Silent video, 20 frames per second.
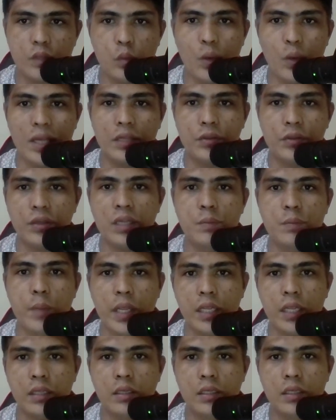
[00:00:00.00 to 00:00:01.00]
well you can
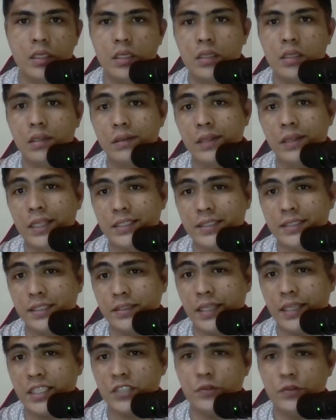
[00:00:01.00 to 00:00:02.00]
make less
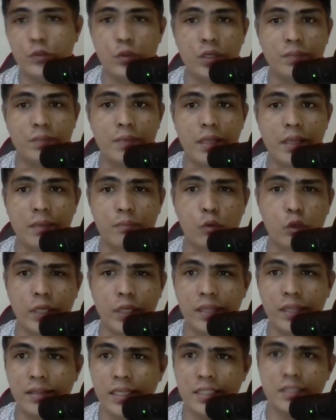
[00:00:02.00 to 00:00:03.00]
than this or you can make more
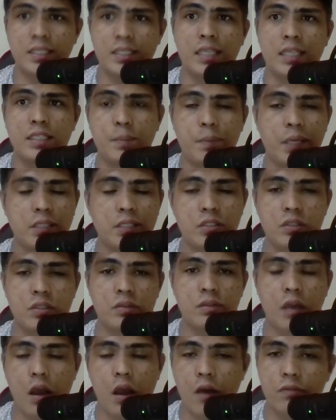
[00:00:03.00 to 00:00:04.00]
than this that depends
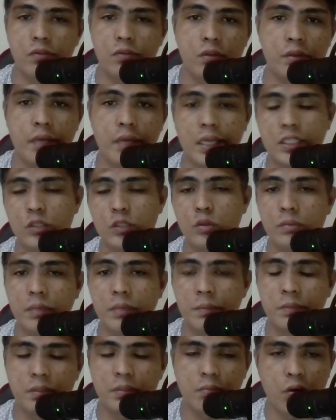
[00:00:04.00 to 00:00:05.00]
on the offer that you will
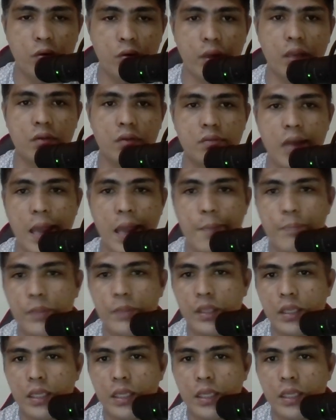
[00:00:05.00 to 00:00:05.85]
be promoting right